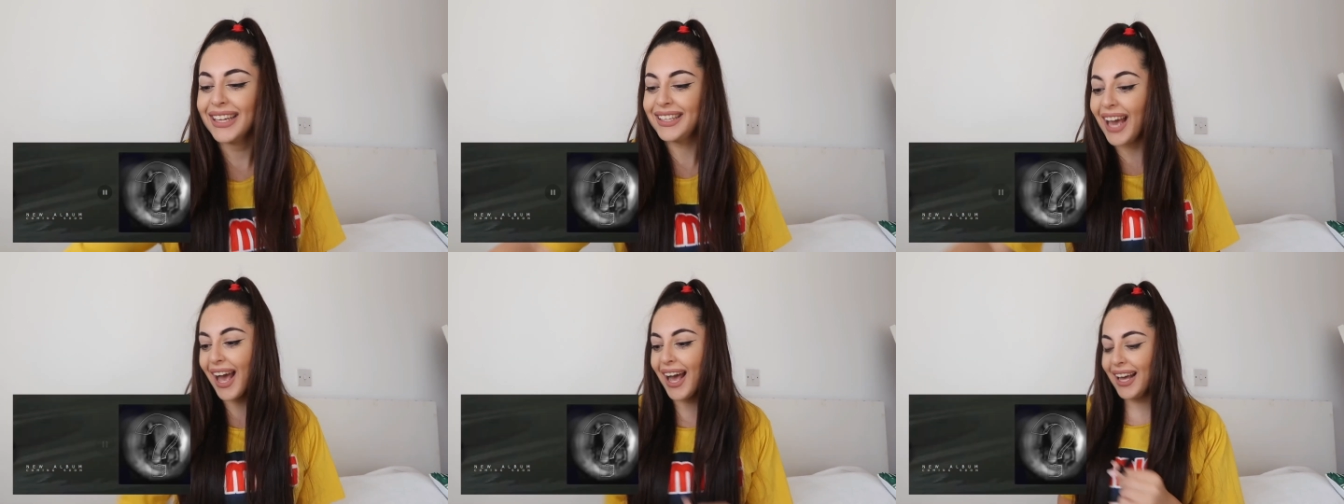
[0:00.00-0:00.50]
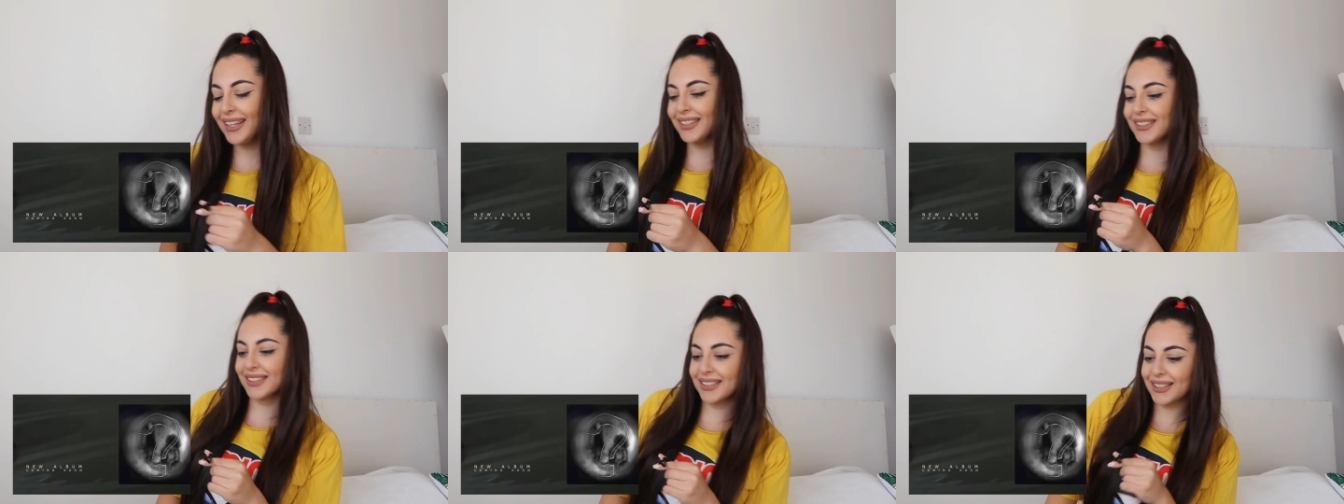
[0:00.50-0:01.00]

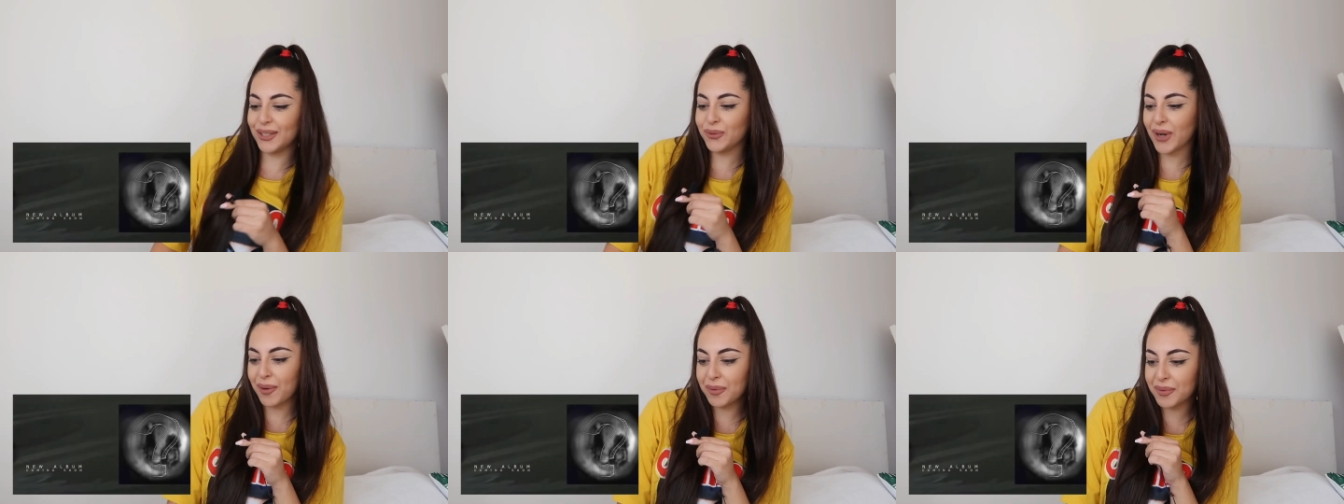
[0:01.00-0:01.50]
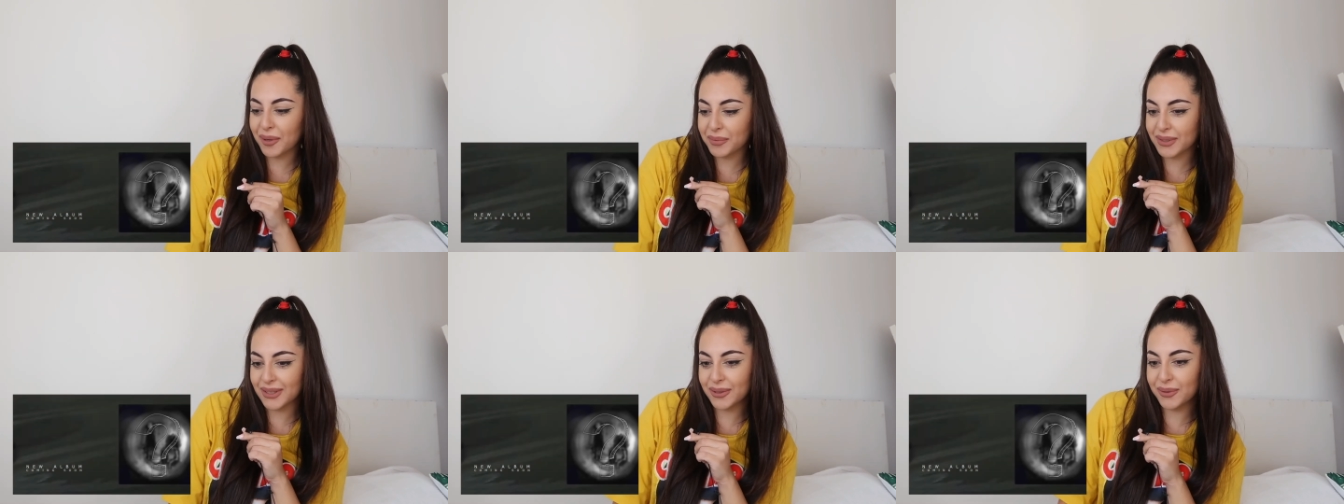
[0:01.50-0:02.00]
Yes! New album
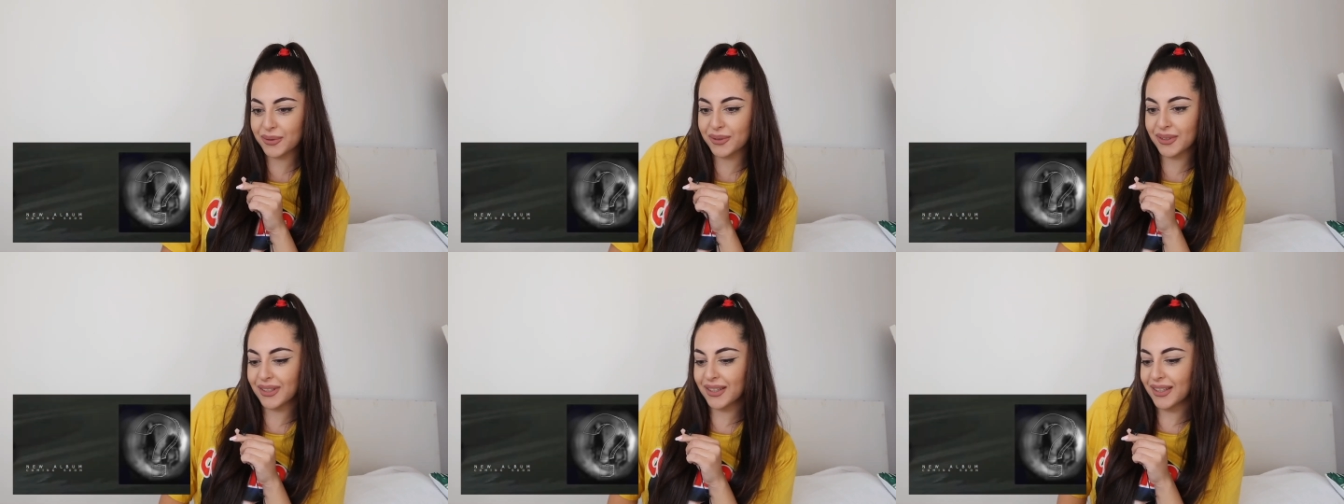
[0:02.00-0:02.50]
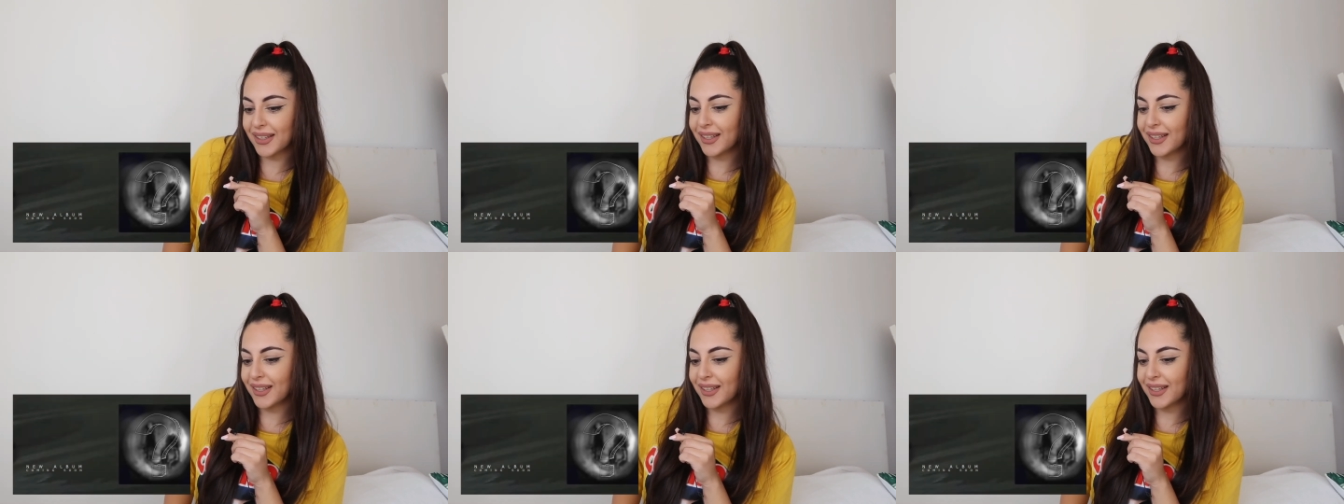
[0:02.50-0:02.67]
coming soon.